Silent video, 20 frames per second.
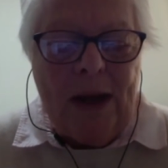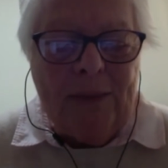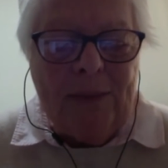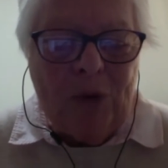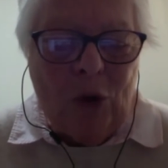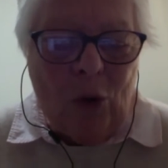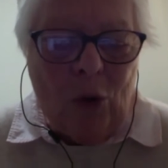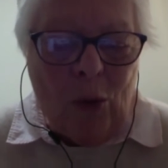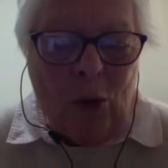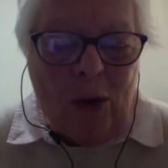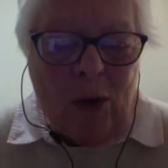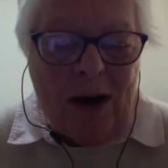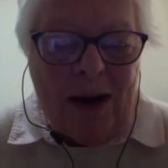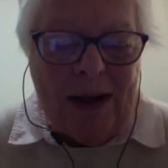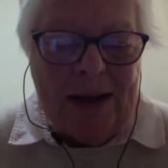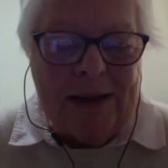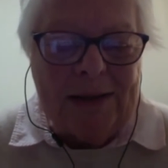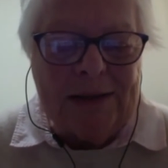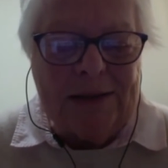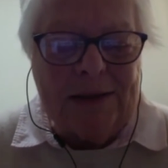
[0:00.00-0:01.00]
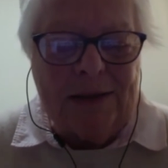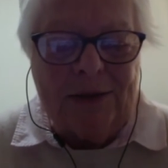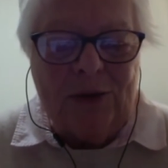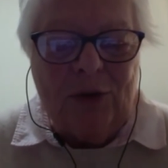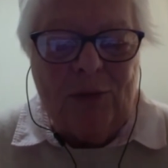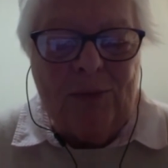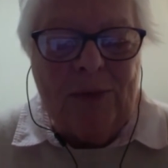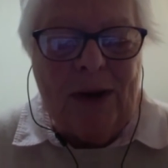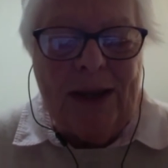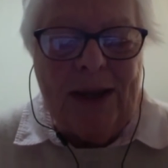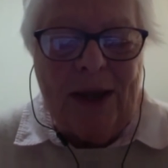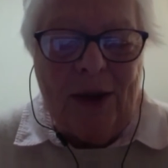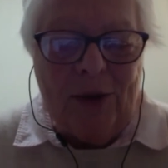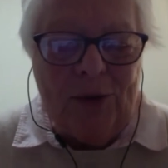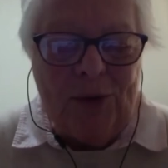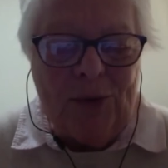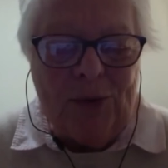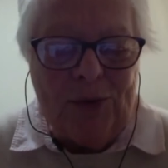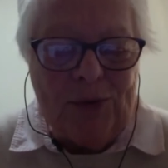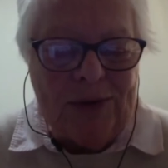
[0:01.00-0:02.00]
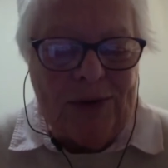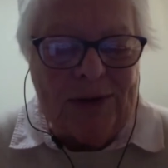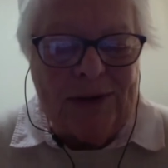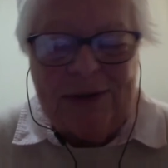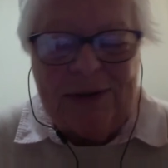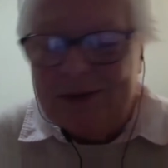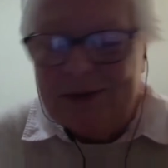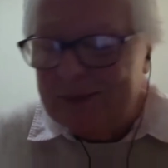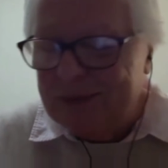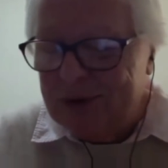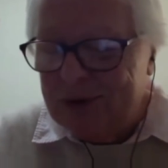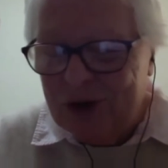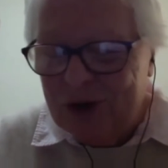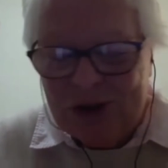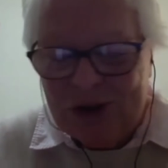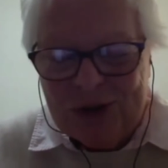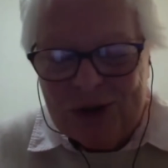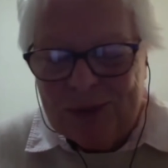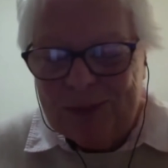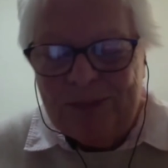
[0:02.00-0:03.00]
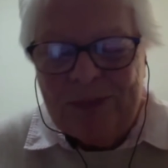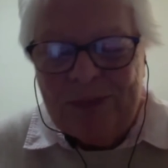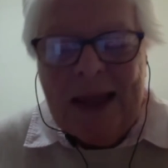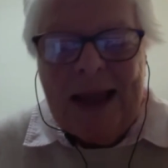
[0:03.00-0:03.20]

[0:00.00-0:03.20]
when I'm quiet and on my own and just